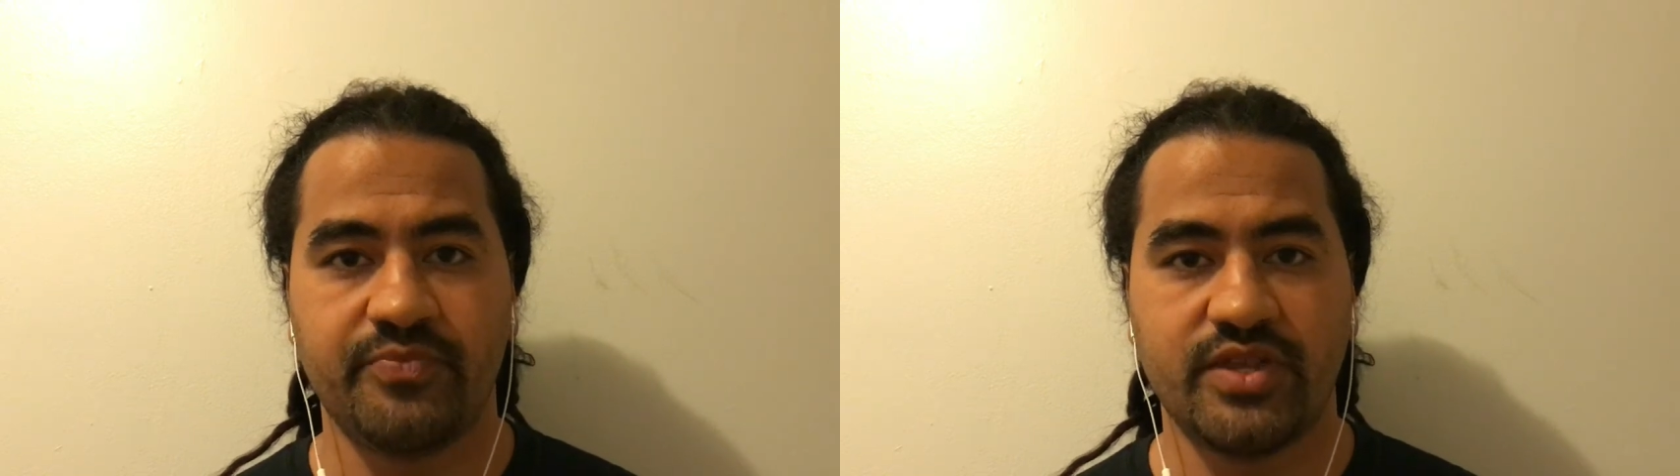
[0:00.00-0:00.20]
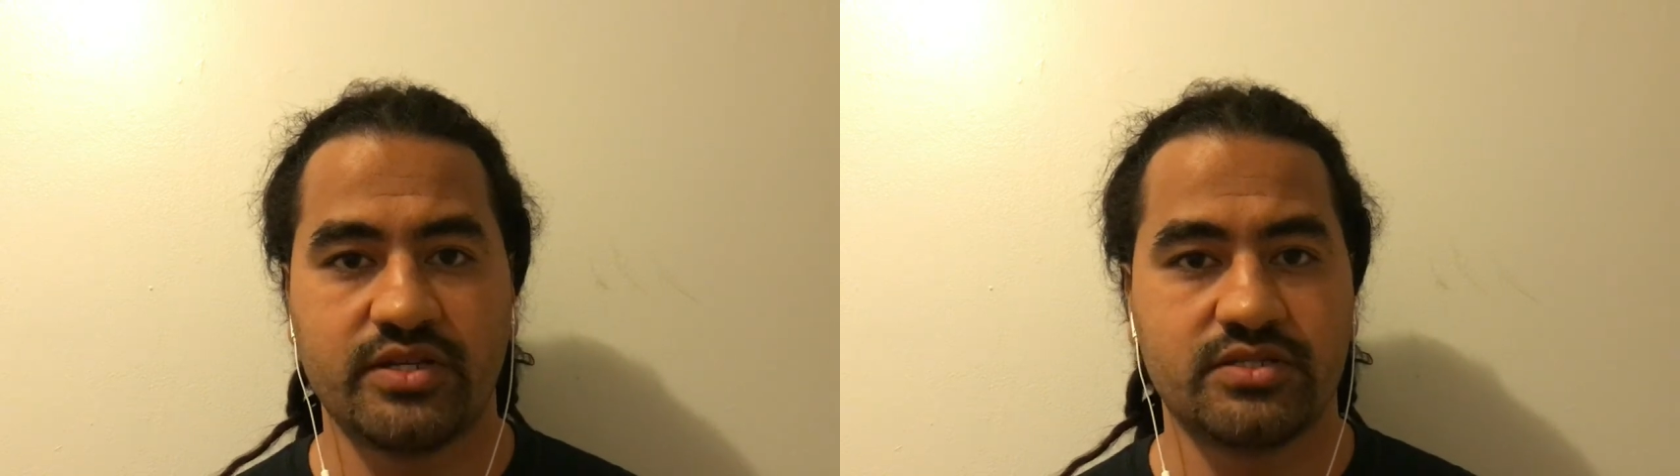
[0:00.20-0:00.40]

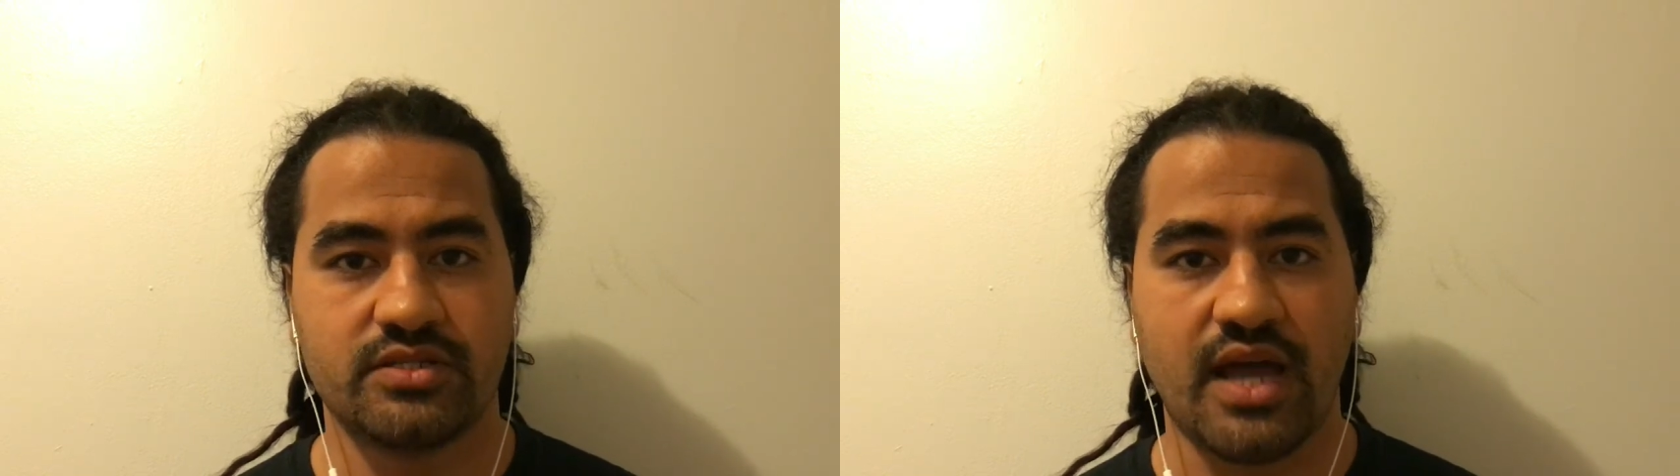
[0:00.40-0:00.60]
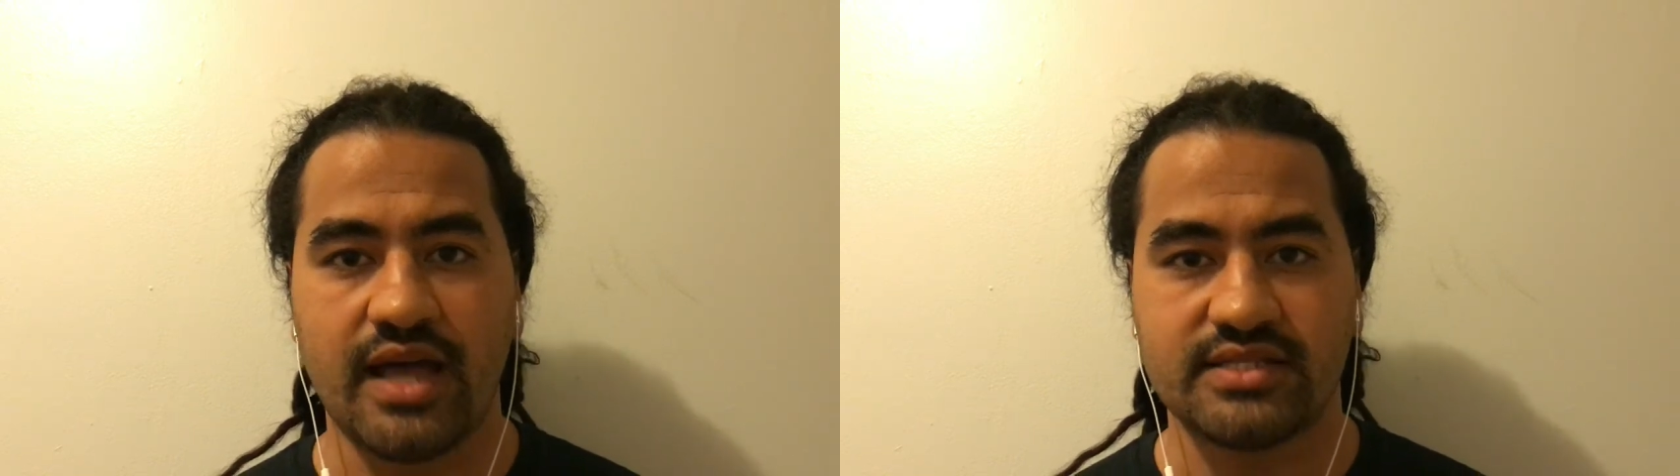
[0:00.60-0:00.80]
there's
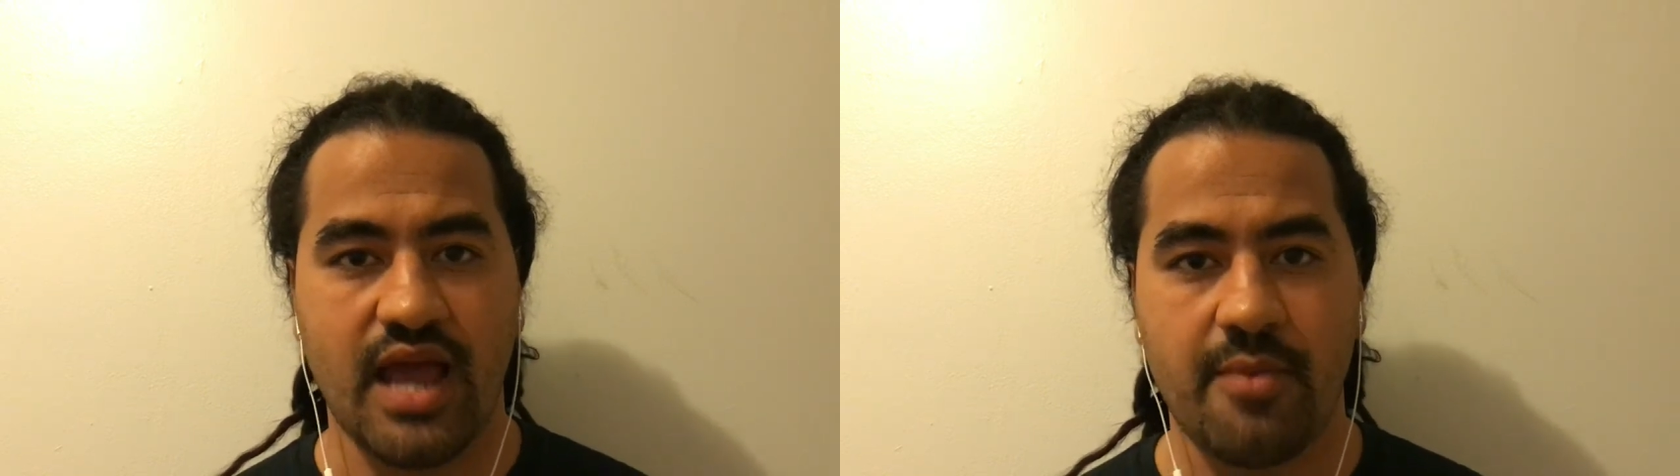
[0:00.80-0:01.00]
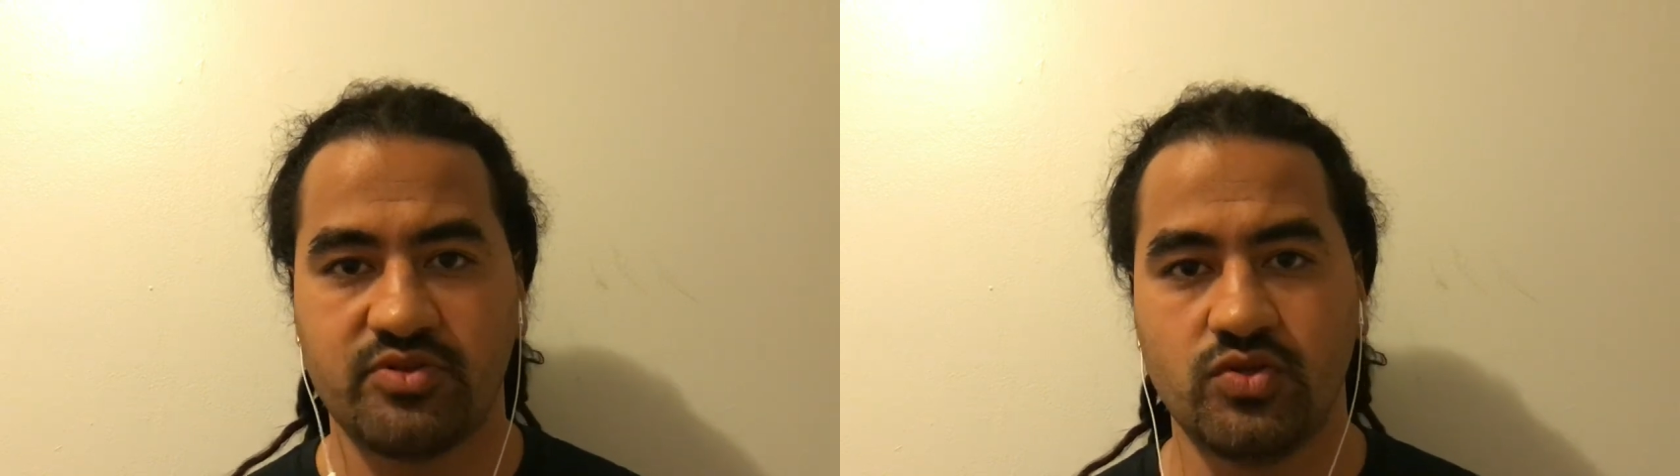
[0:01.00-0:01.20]
constant
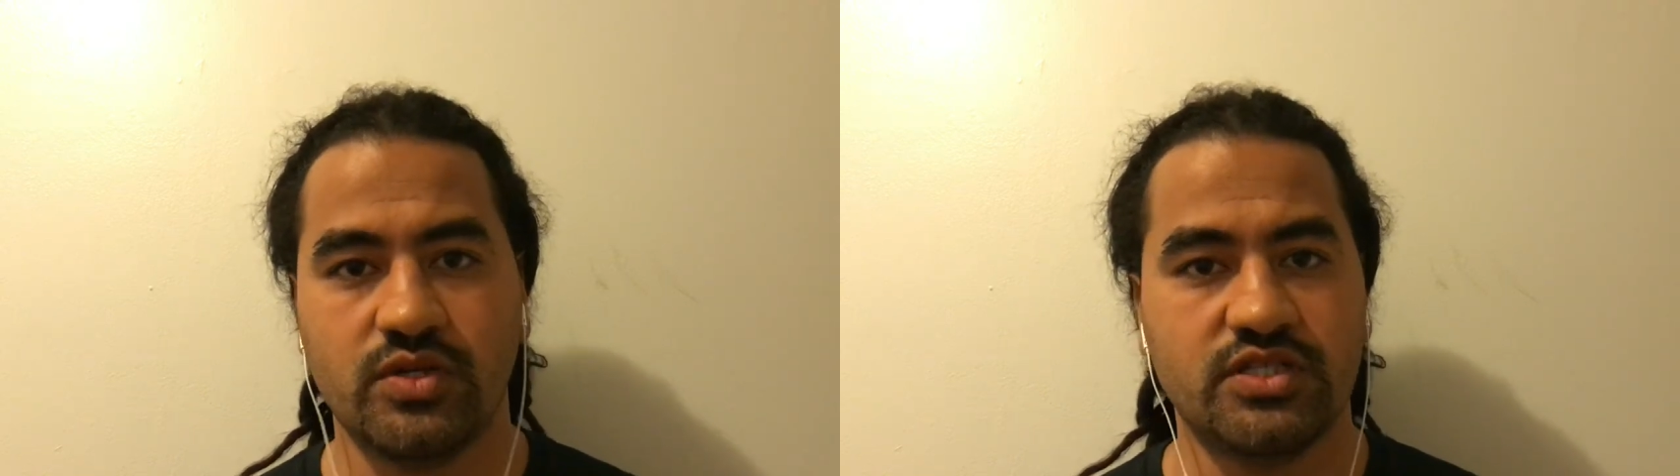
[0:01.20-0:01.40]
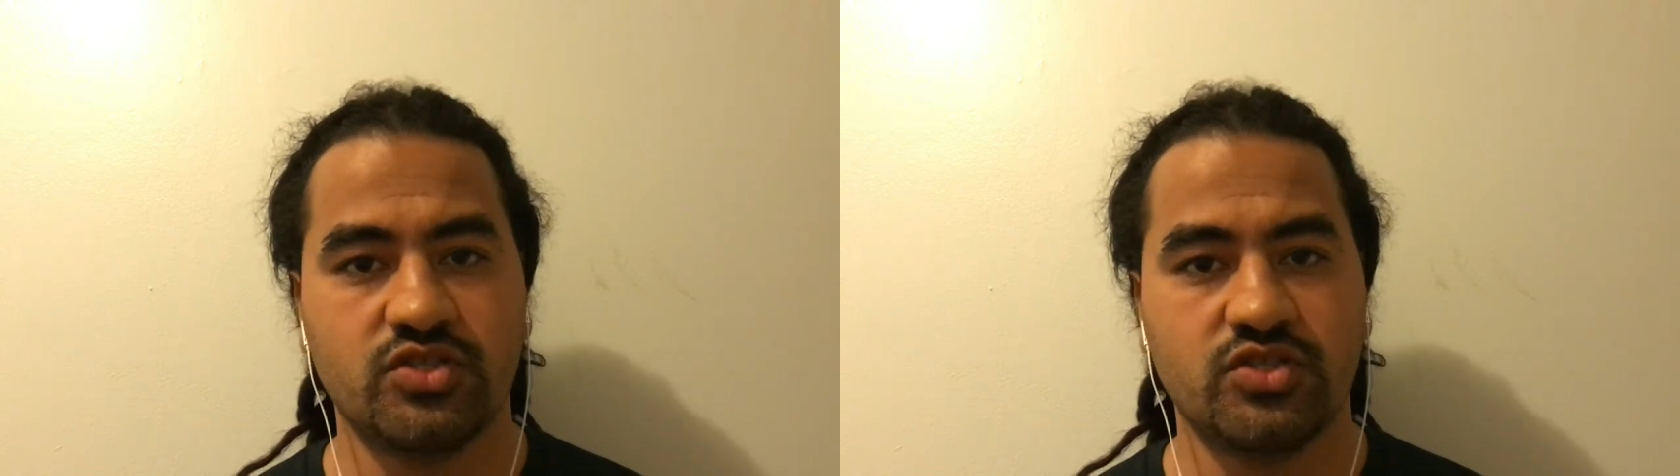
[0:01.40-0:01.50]
opportunity